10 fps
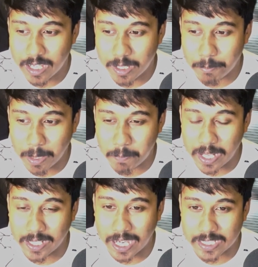by
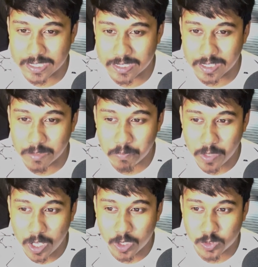playing knight c3.
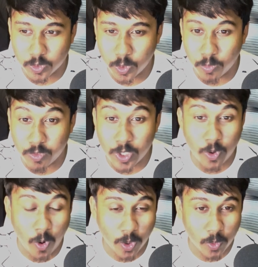So we
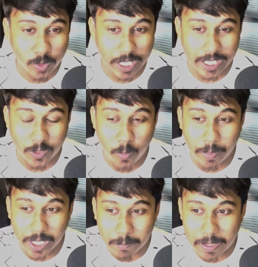all know that in
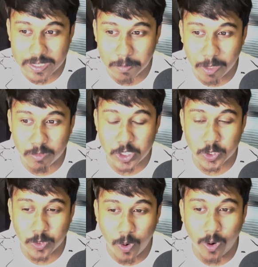opening principle we
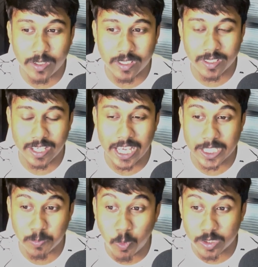should not
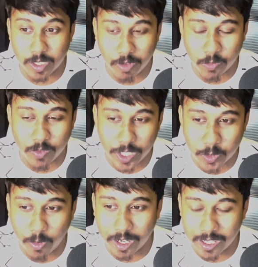expose our queen
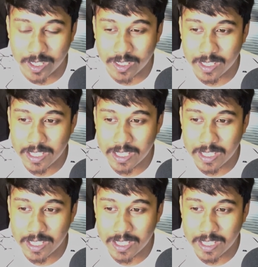too early,